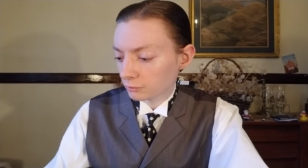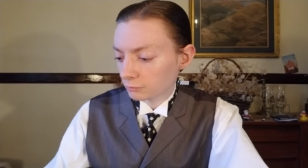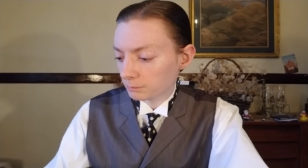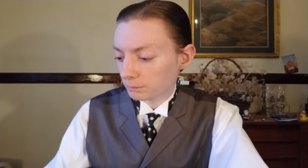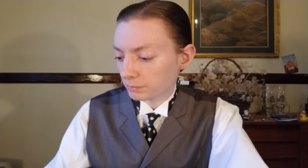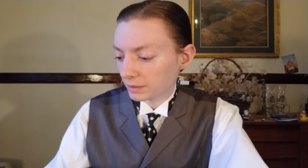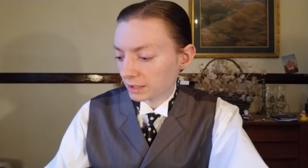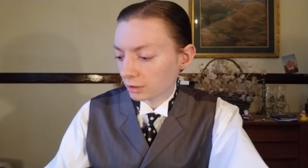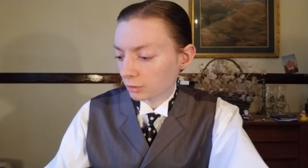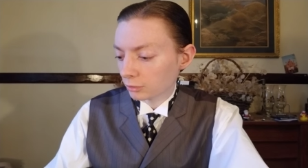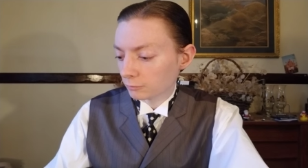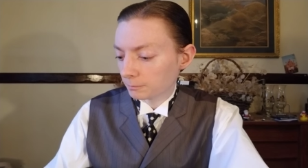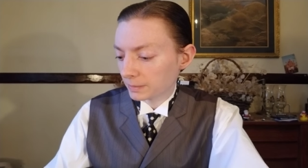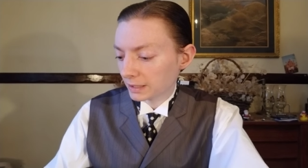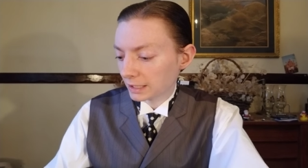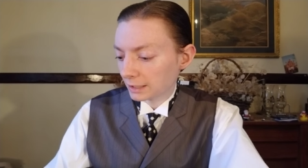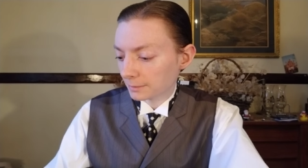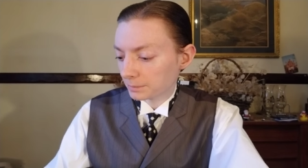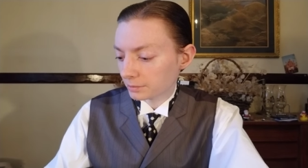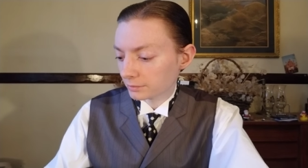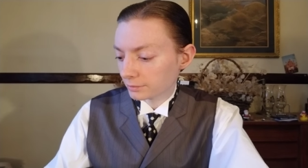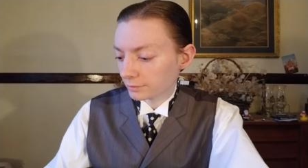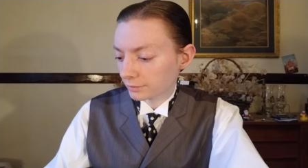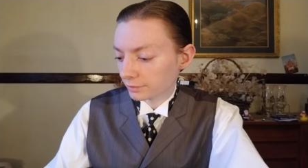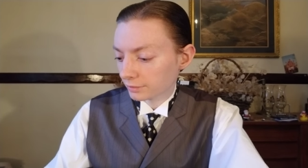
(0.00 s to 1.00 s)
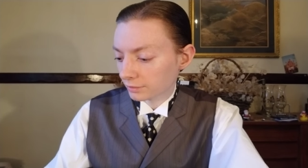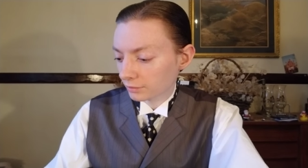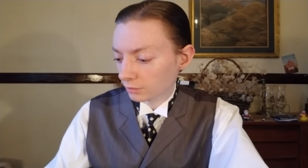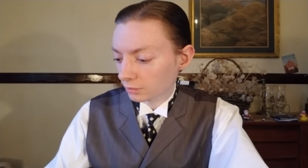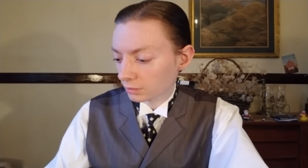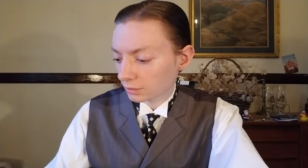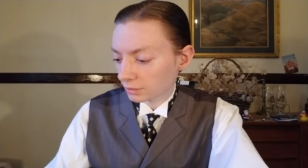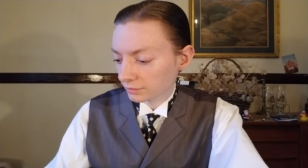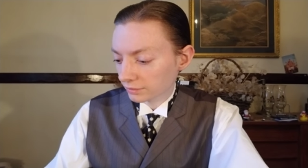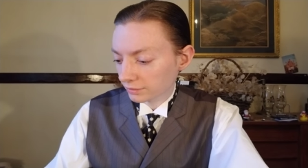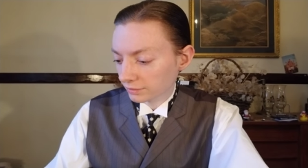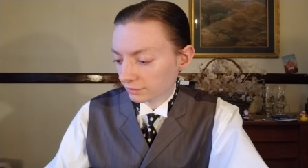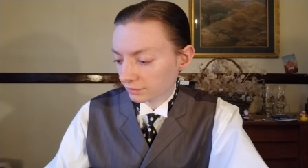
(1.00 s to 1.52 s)
bell pepper
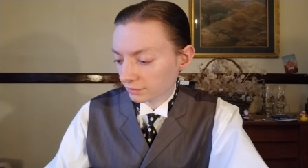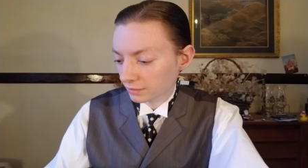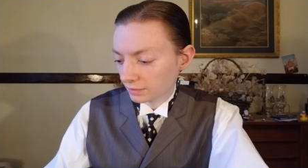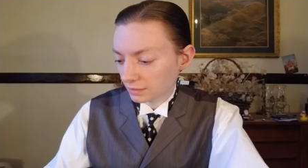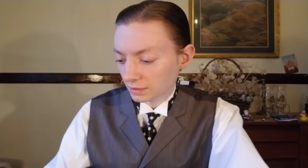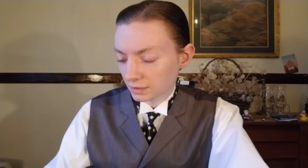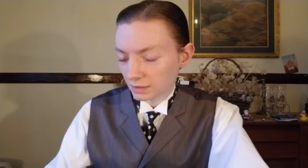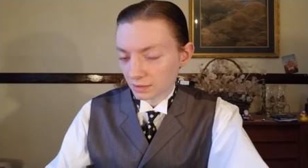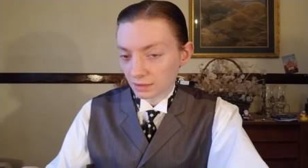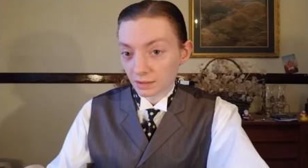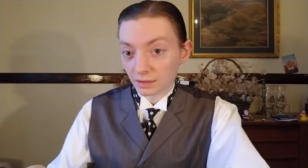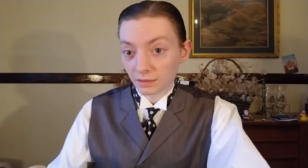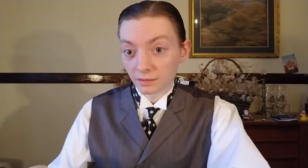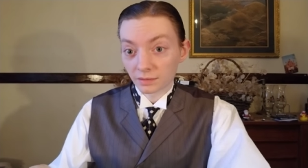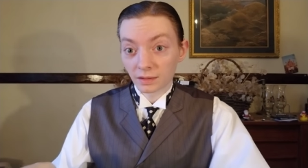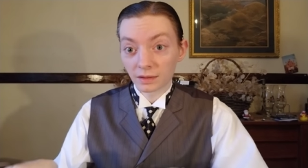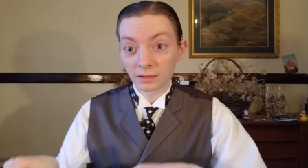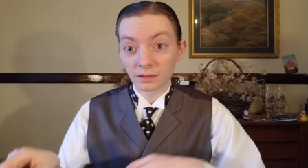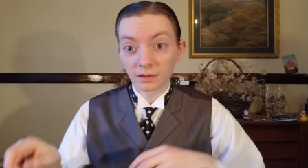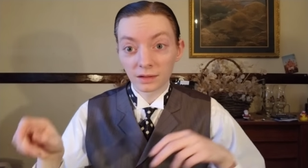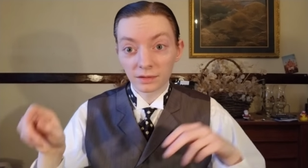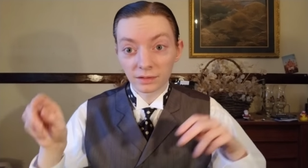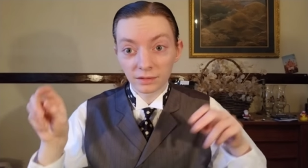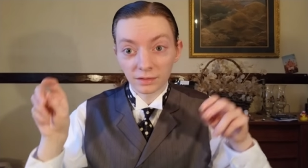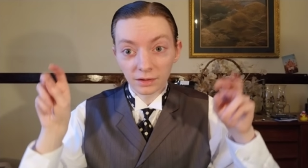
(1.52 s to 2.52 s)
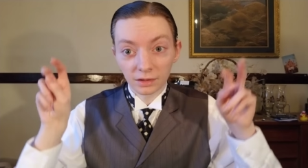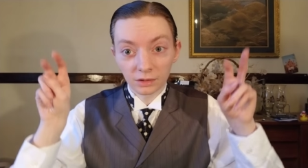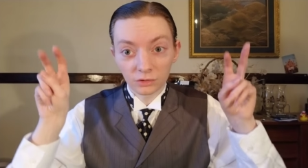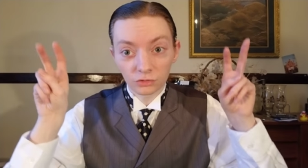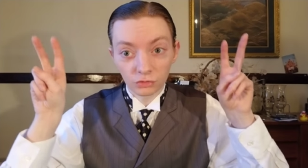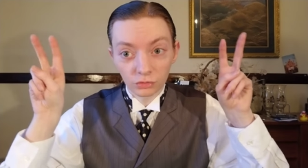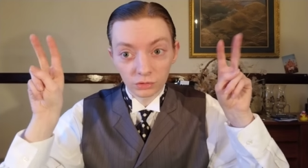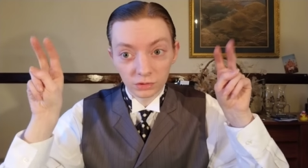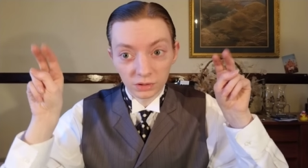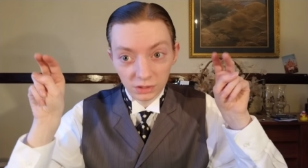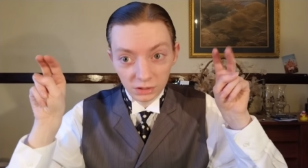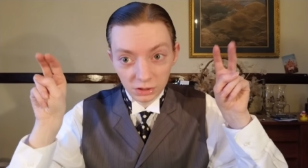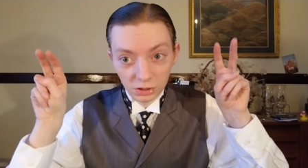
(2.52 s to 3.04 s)
sauce, then they say
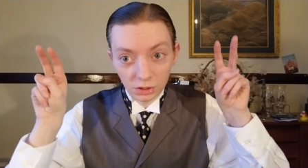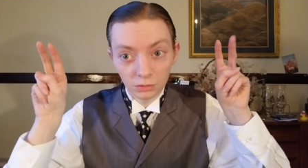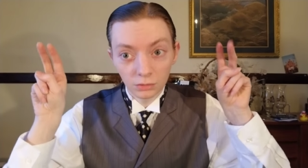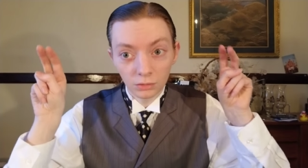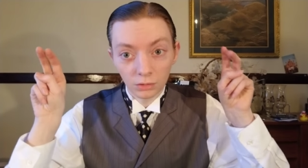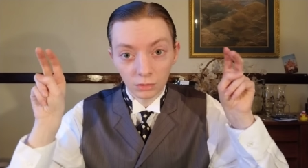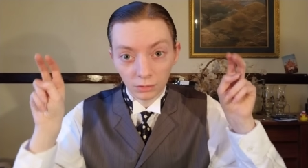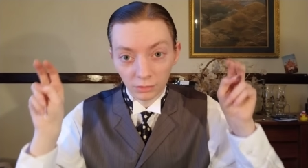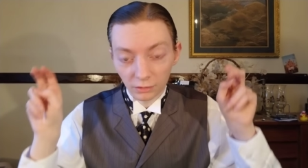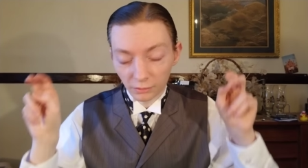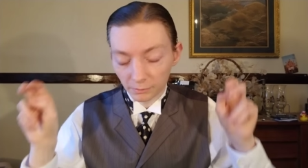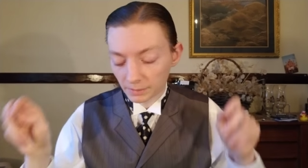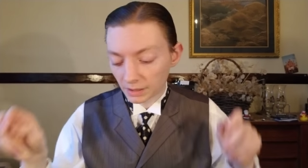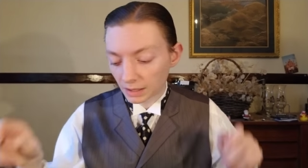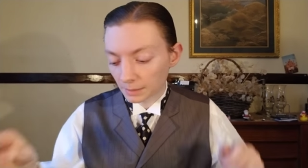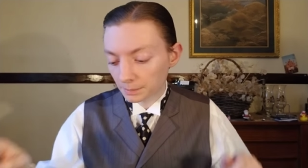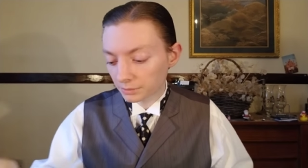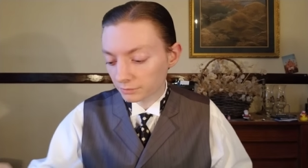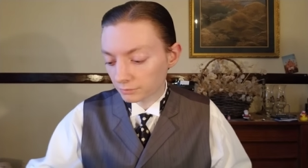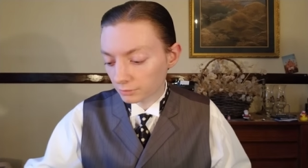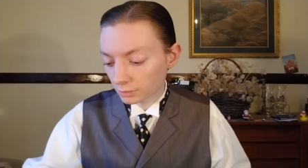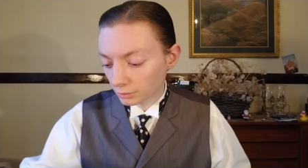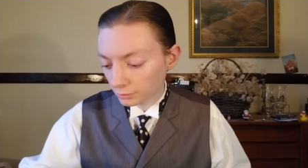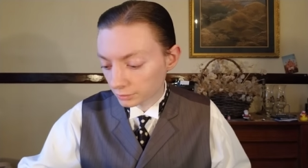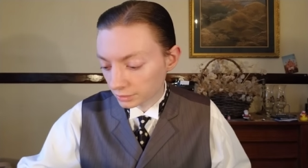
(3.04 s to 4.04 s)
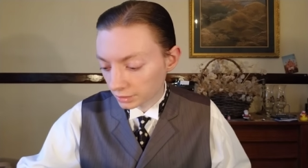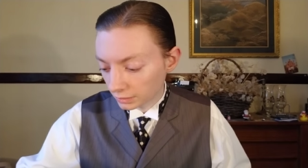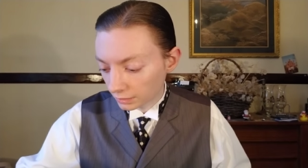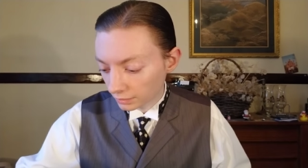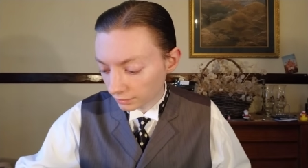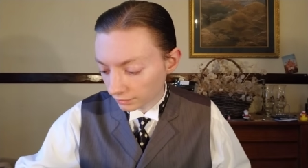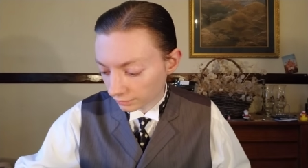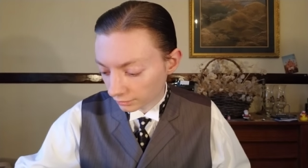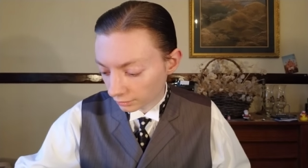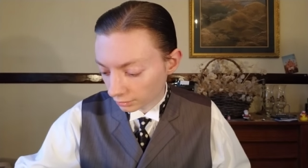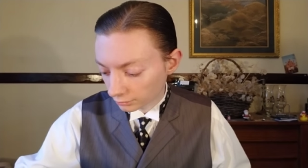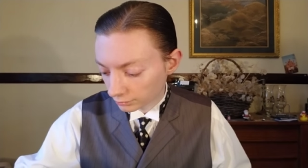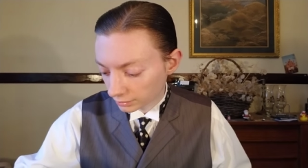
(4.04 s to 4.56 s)
traditional pepperoni,
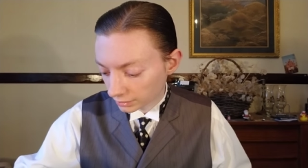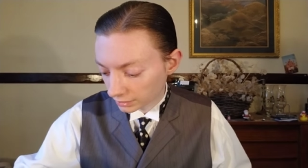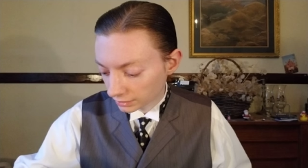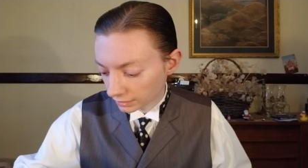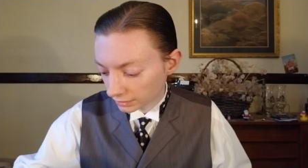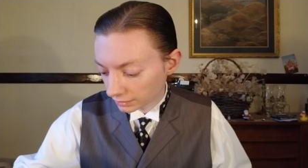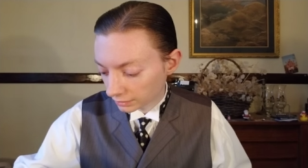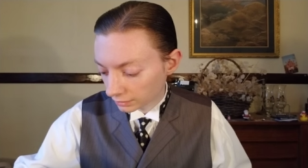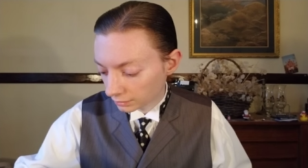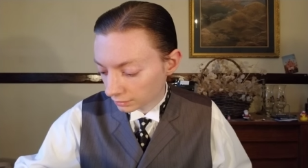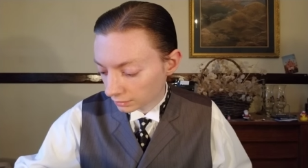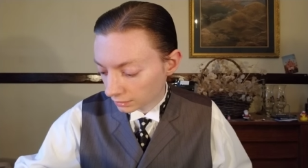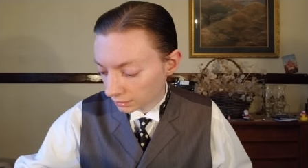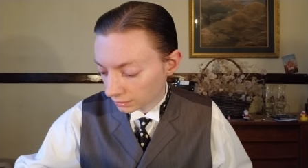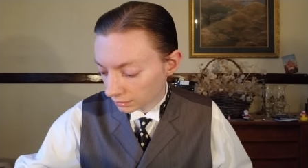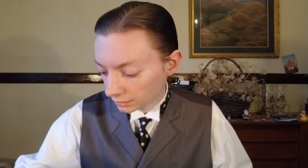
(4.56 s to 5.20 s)
so we're kind of